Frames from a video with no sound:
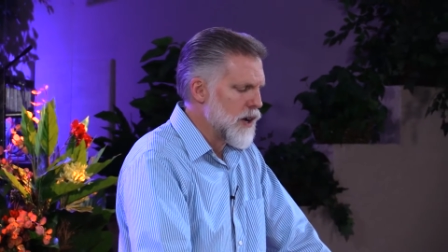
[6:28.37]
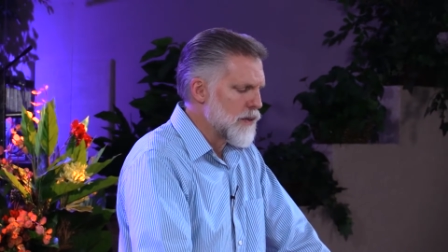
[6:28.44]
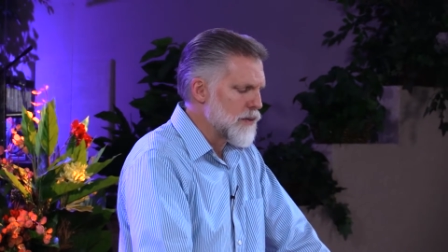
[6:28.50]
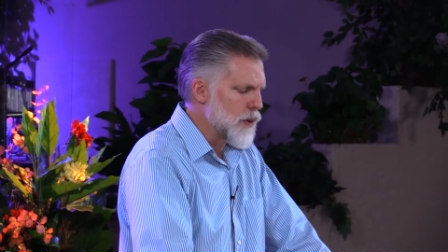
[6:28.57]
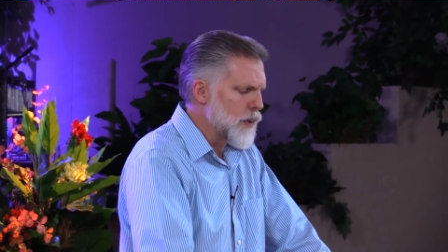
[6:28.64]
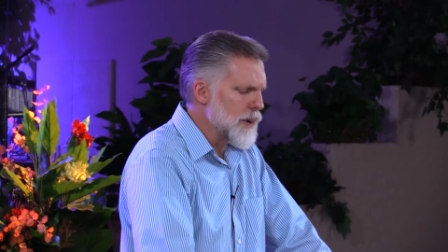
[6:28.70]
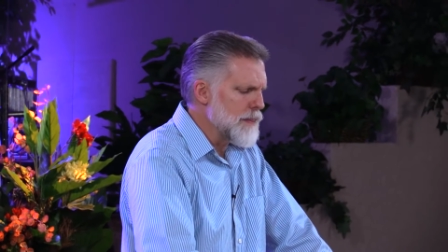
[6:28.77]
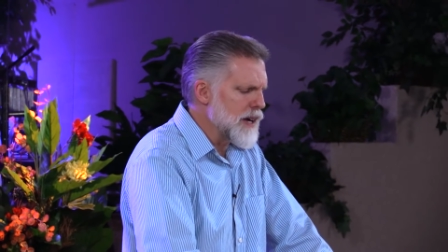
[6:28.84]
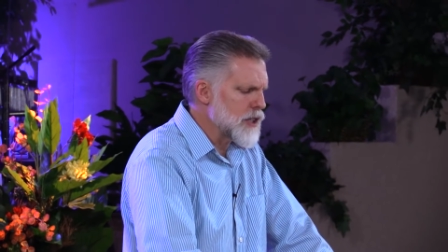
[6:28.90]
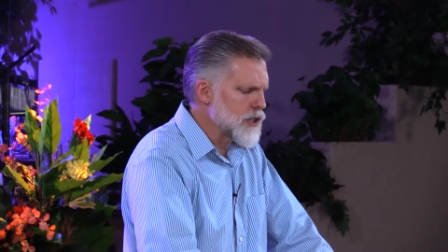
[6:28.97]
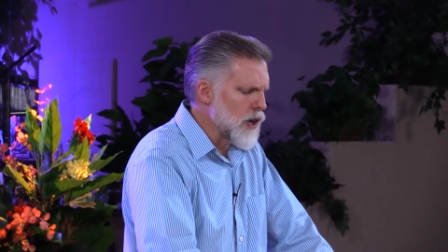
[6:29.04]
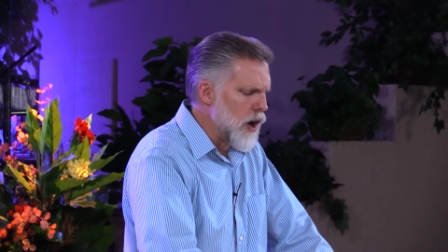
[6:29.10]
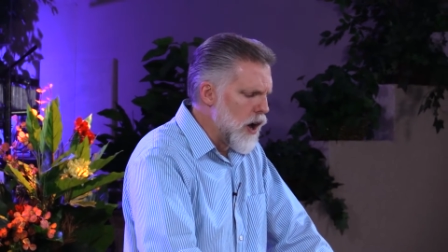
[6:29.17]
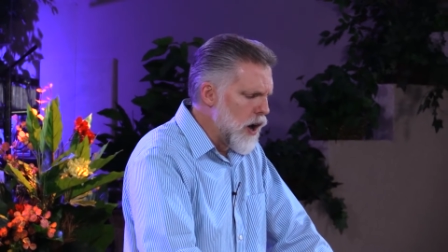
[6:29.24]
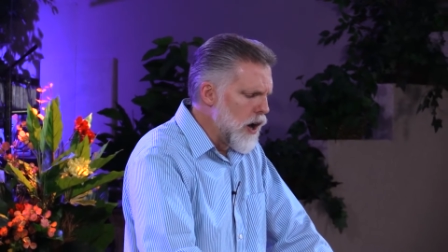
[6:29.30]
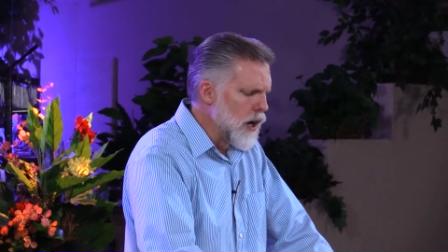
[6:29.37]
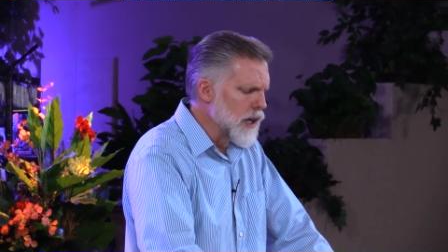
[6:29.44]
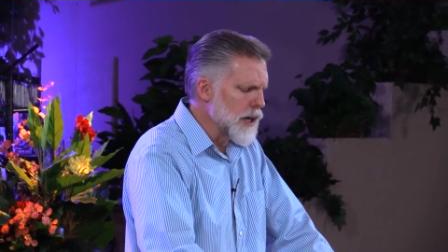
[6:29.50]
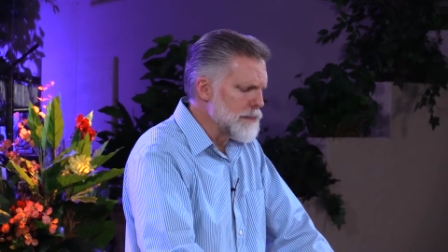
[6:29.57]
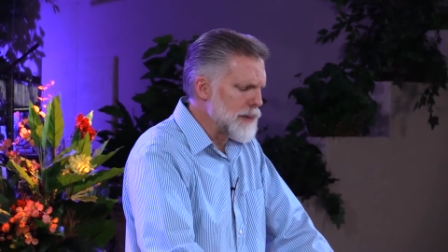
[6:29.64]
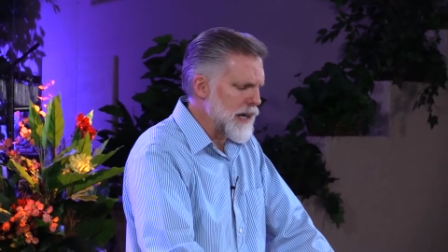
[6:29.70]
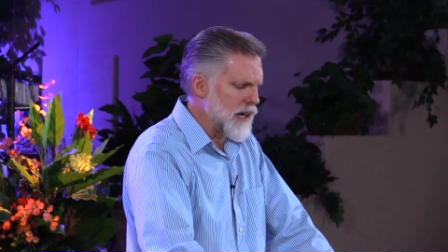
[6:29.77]
for we must all
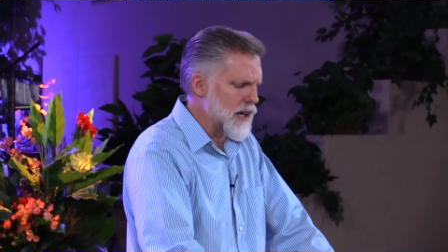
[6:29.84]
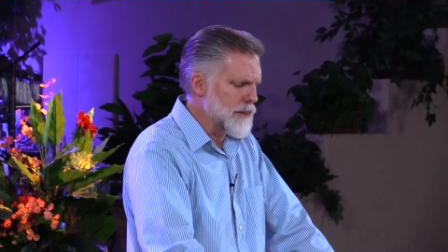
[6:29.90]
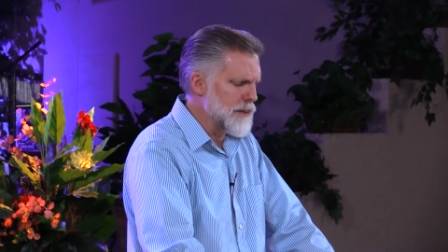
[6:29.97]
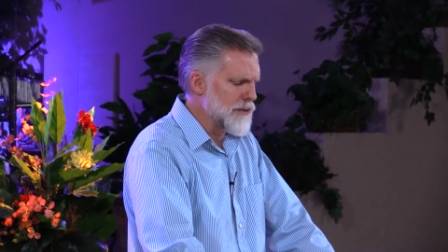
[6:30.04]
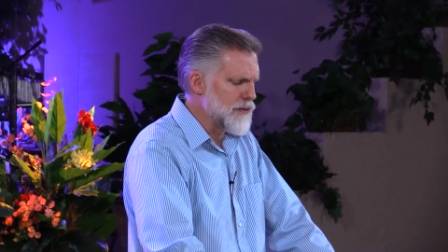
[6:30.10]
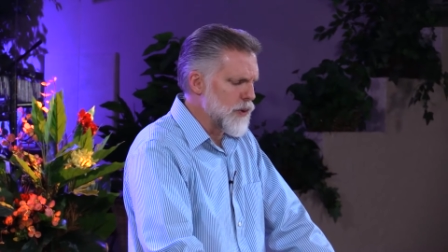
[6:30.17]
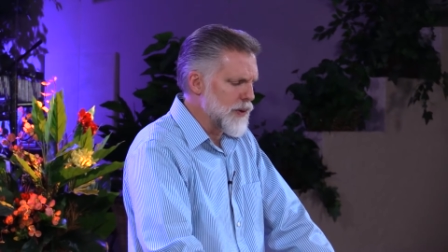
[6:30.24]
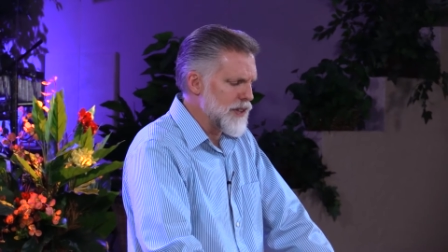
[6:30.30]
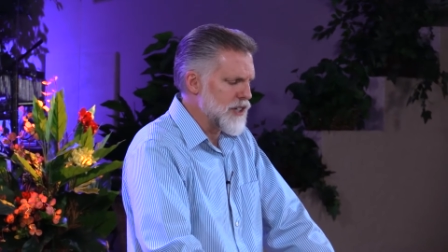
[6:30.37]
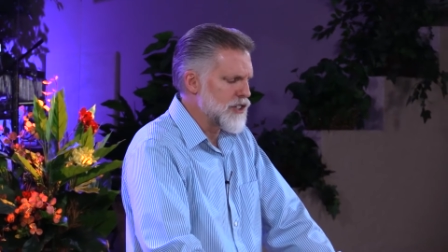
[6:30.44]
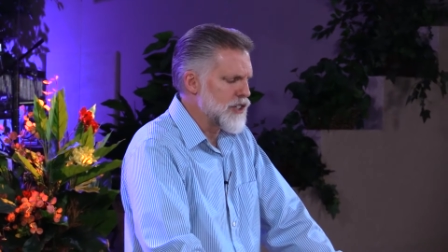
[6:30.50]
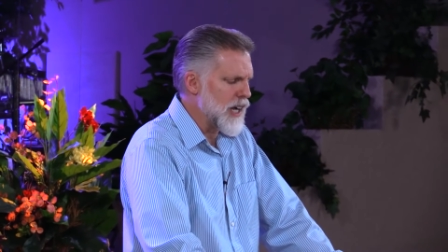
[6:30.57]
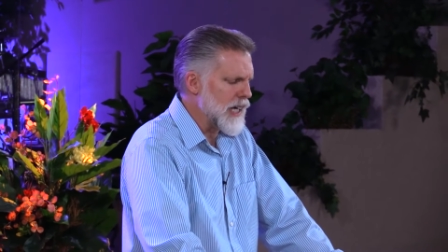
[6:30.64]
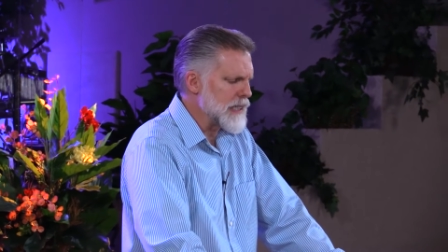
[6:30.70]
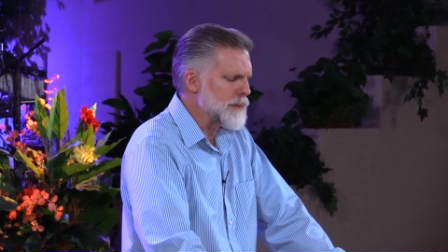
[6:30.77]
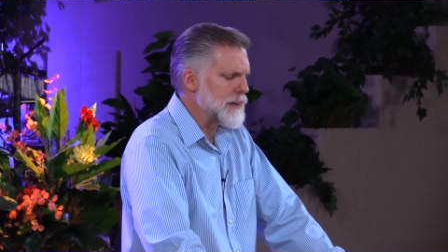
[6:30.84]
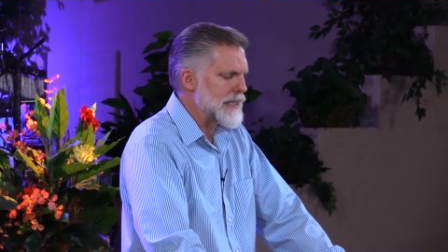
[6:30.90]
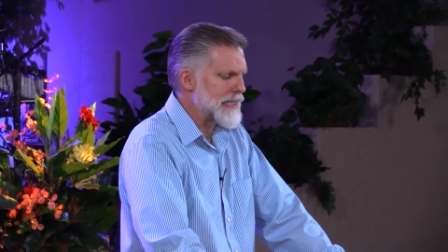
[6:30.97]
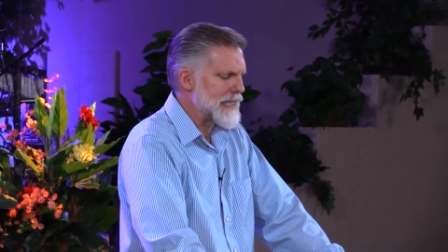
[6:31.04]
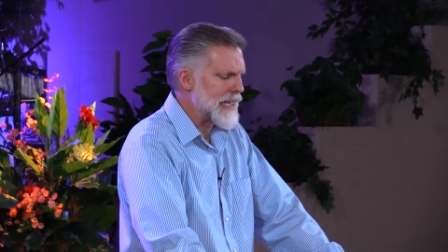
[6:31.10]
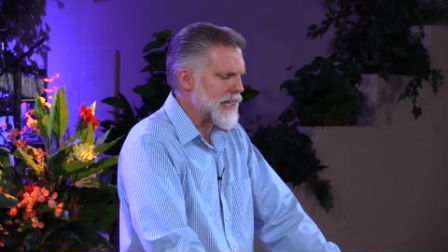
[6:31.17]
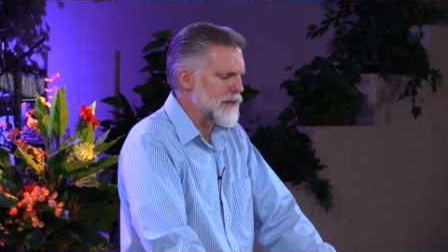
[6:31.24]
appear before the judgment
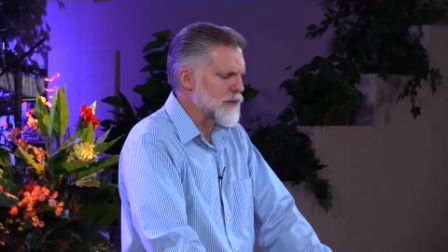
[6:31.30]
seat of